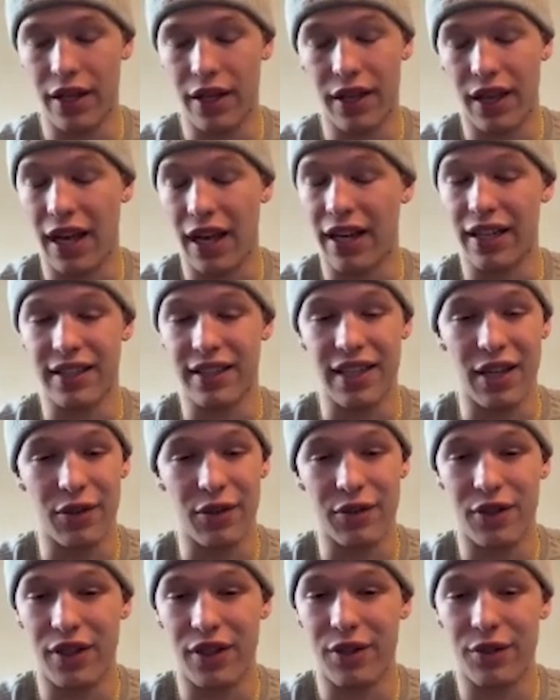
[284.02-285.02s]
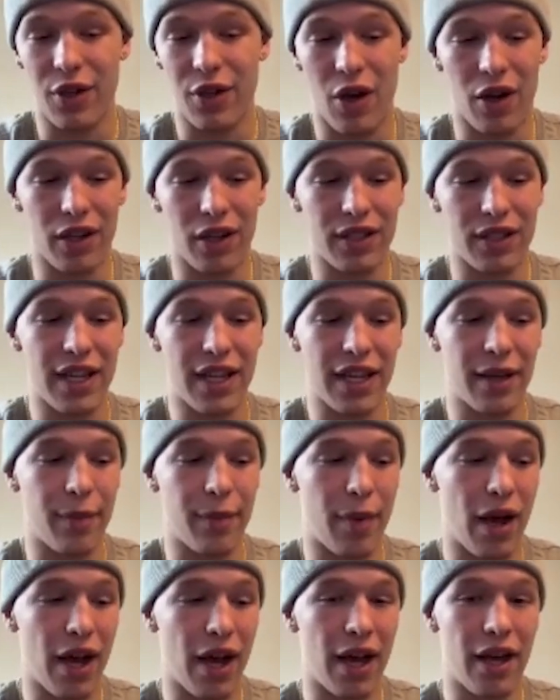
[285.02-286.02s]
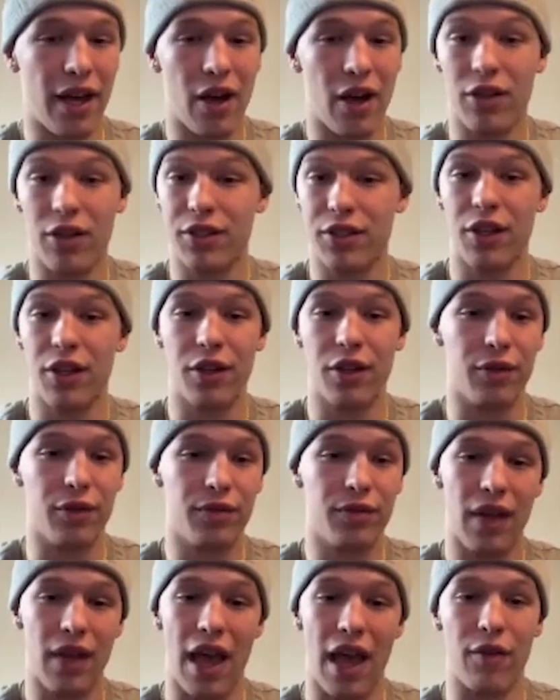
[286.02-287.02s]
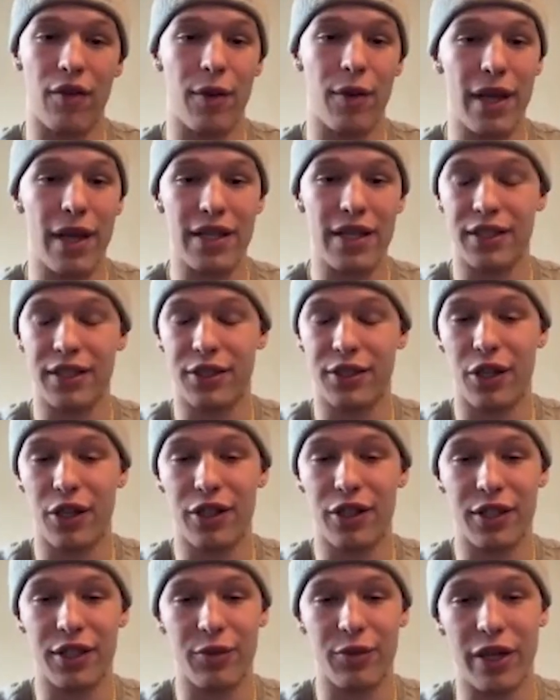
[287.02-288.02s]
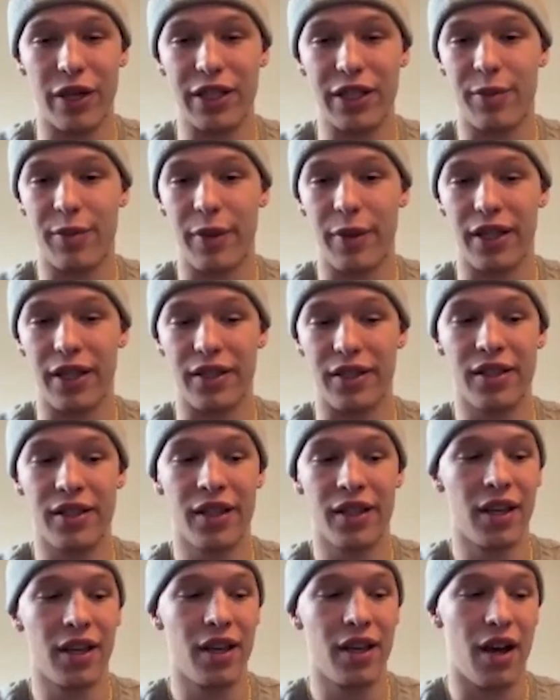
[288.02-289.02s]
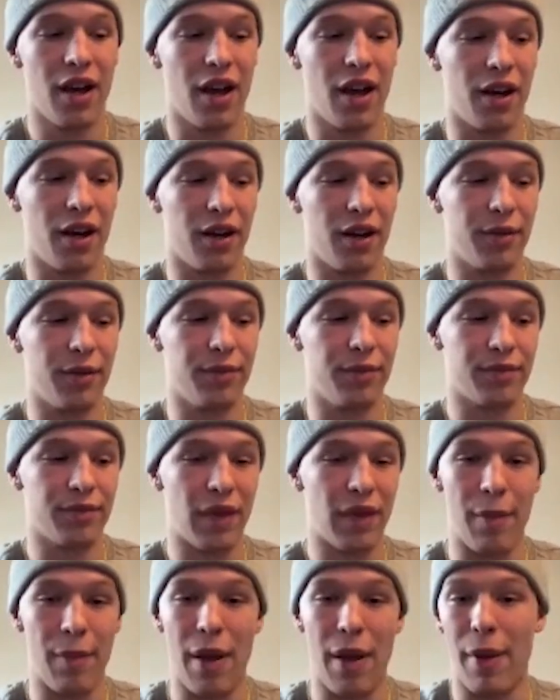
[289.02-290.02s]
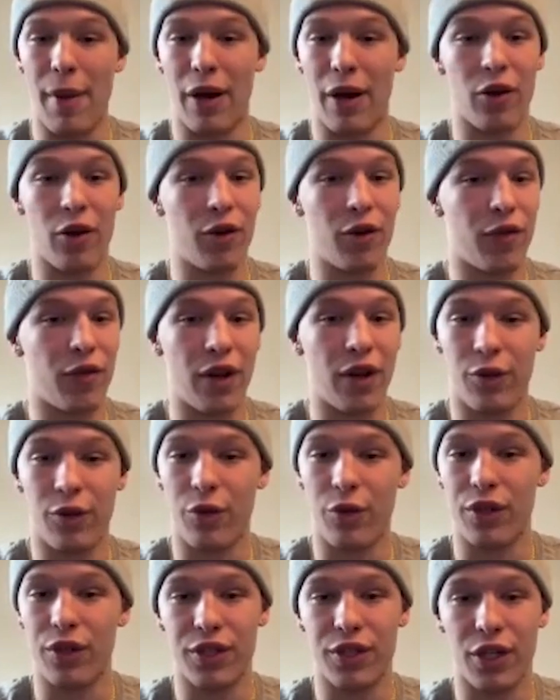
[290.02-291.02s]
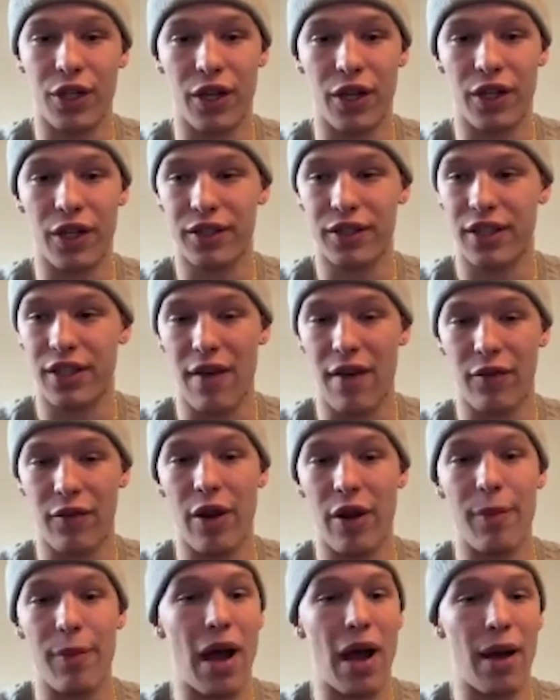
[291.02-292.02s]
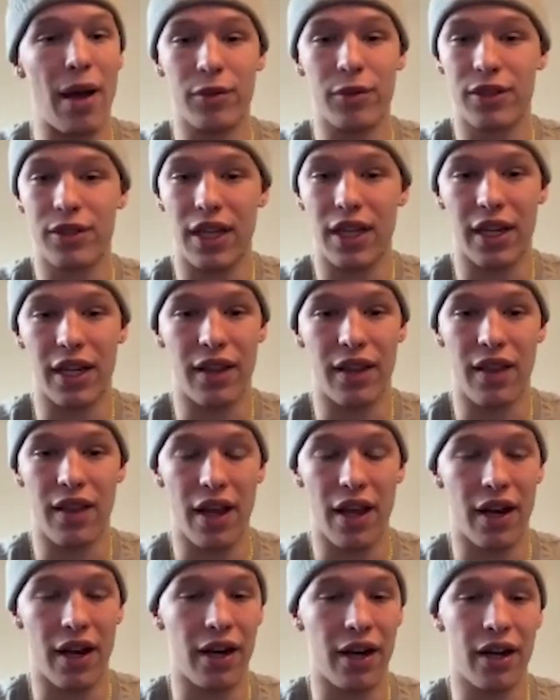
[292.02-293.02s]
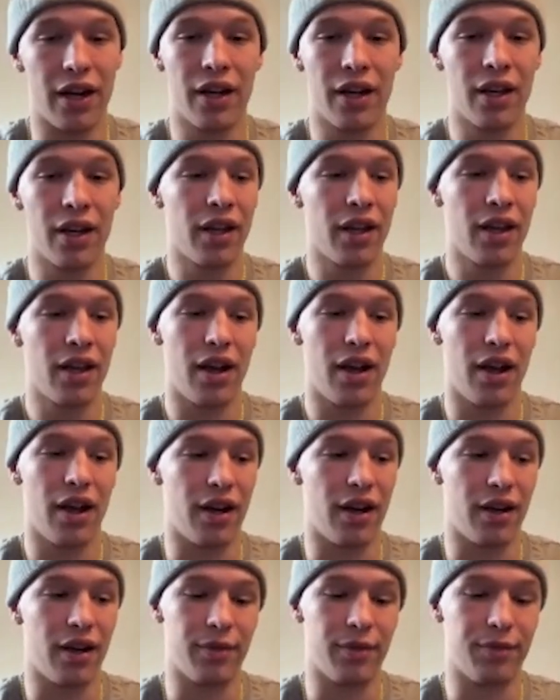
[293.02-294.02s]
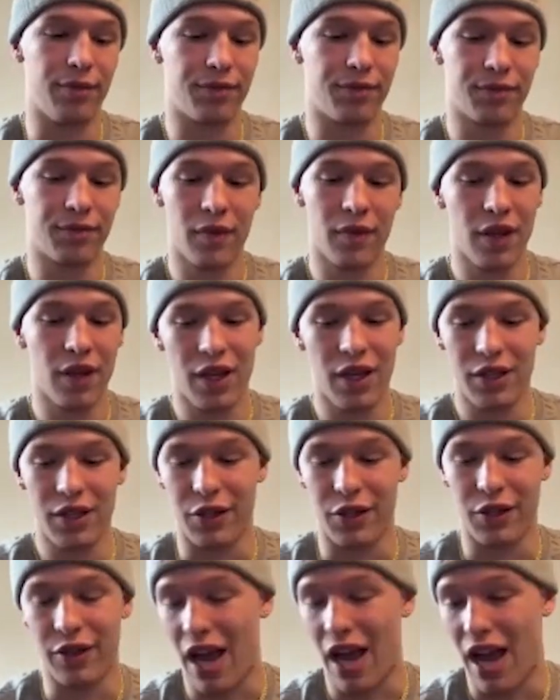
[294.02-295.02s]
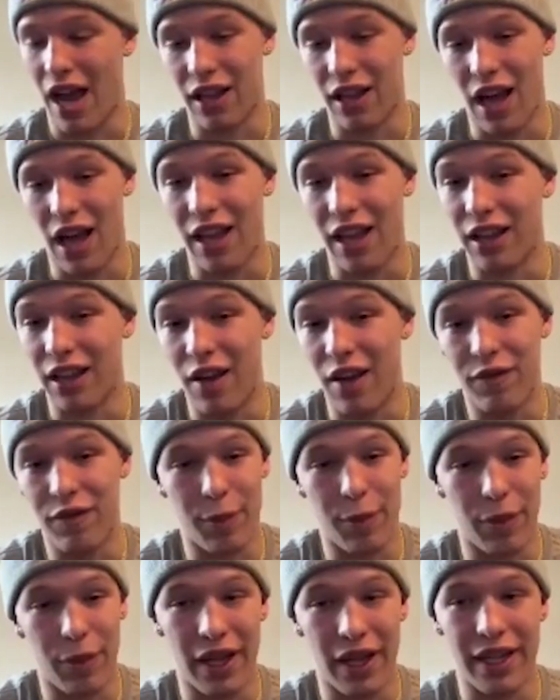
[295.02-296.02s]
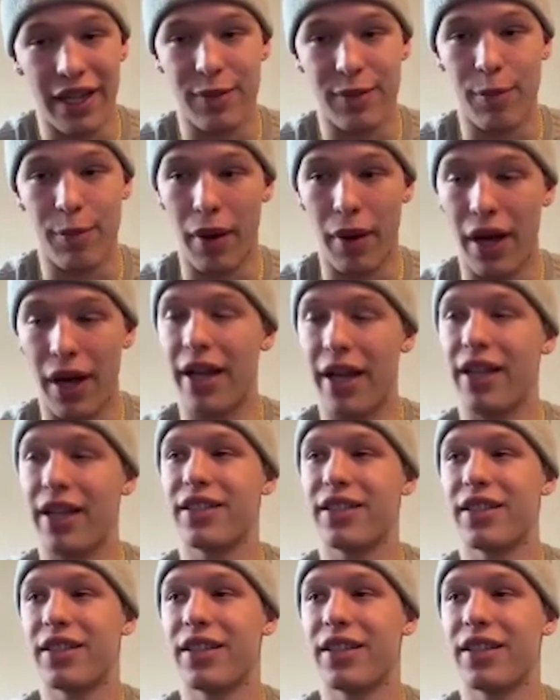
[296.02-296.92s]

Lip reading: like I said, it was hard to say goodbye. Also, have an amazing church in Richmond. I met my girlfriend through the church. Have great Bible study there. Um, so yeah, I love the place, but